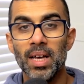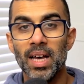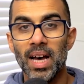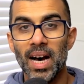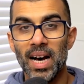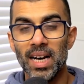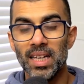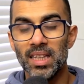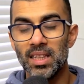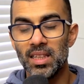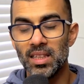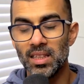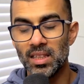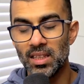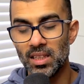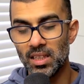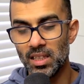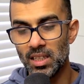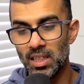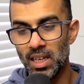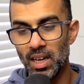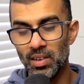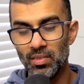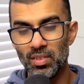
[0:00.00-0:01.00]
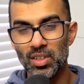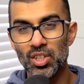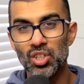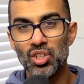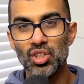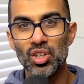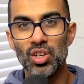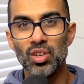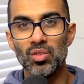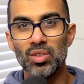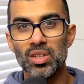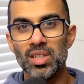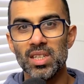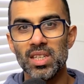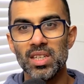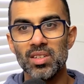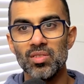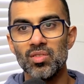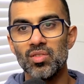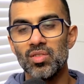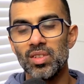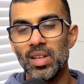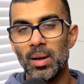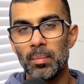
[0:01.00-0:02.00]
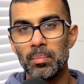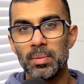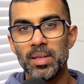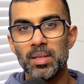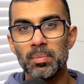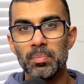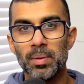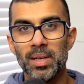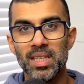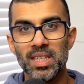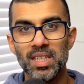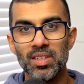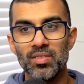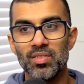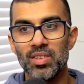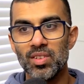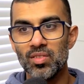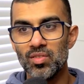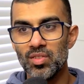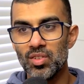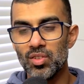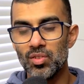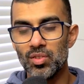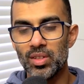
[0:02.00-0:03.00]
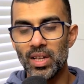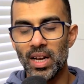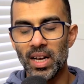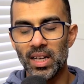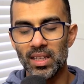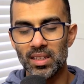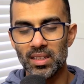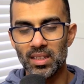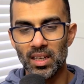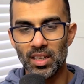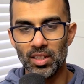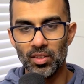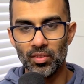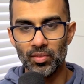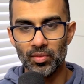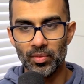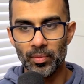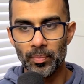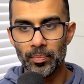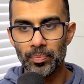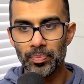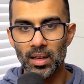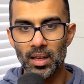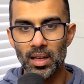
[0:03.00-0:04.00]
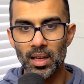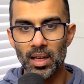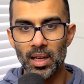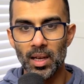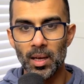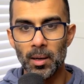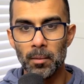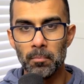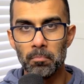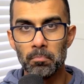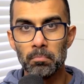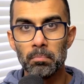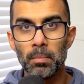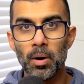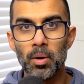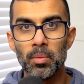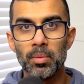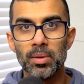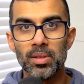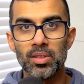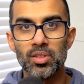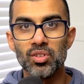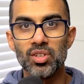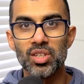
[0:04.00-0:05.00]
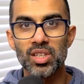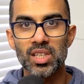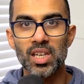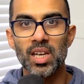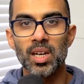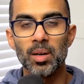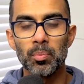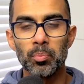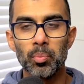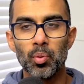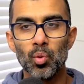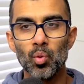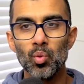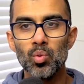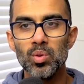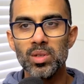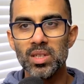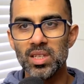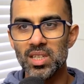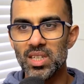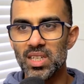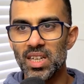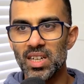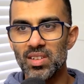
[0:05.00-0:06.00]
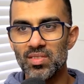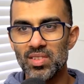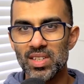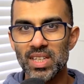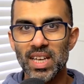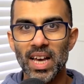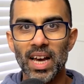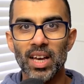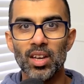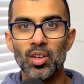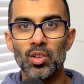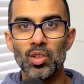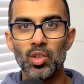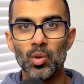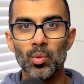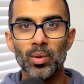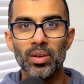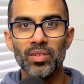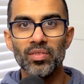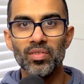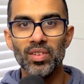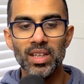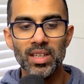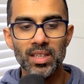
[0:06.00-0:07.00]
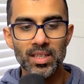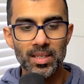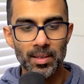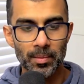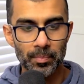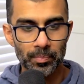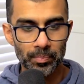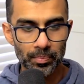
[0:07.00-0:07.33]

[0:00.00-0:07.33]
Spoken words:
And having a journal just gives you that perspective, gives you that kind of moment to just kind of pause and just kind of see how you're doing things.